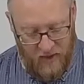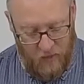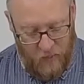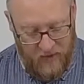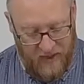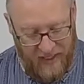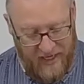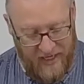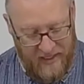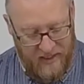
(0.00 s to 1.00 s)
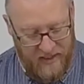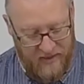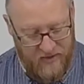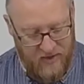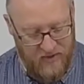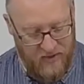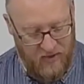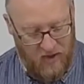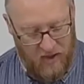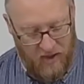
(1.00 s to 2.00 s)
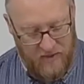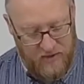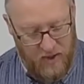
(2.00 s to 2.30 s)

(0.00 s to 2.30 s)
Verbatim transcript: with glad and sincere hearts,